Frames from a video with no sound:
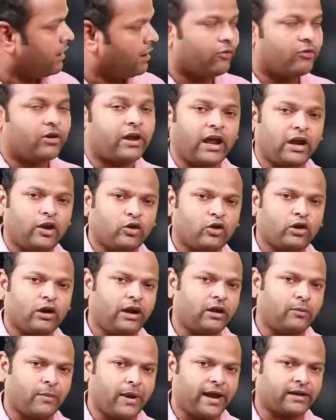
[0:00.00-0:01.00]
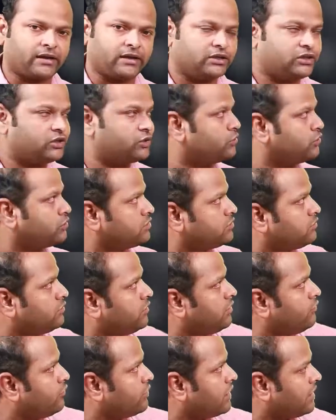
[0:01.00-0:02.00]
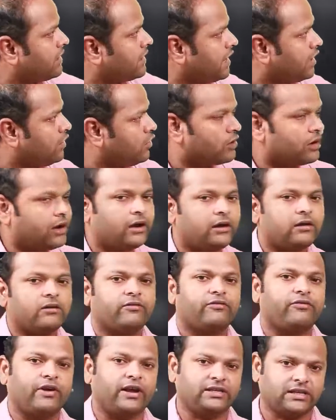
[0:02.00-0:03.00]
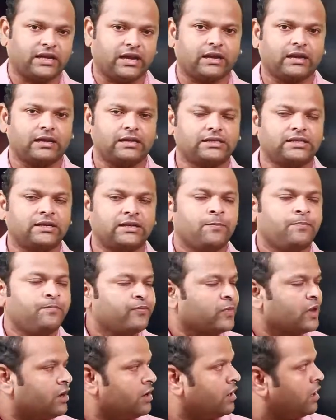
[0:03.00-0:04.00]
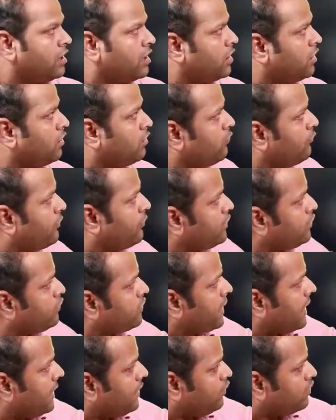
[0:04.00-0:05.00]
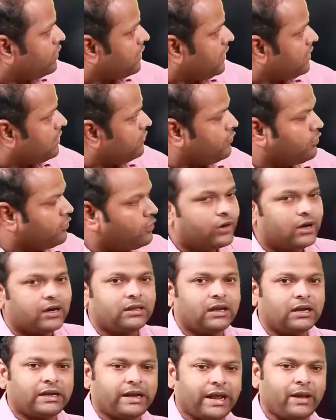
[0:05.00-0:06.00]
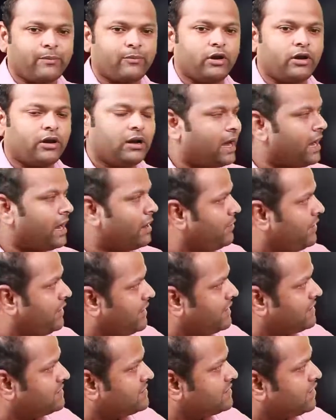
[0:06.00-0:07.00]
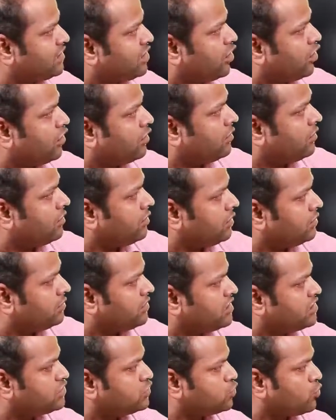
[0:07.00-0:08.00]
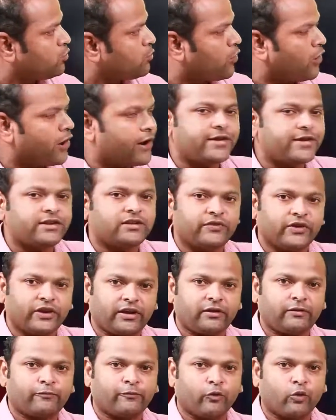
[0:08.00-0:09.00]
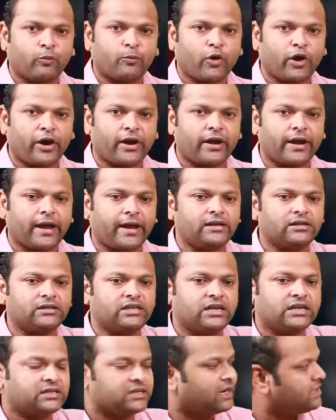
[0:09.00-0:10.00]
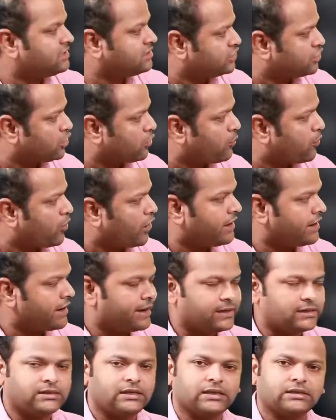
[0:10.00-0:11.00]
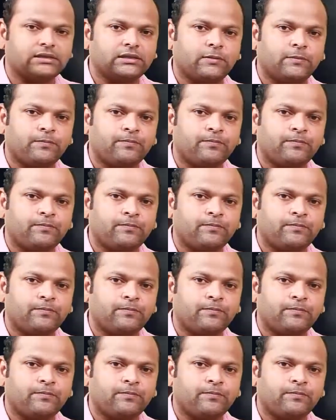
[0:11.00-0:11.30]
calculate magnitudes and we can calculate phase angles. Now when you calculate, if you look at the table, I am interested on these 2 points where 4.96 and 0.86.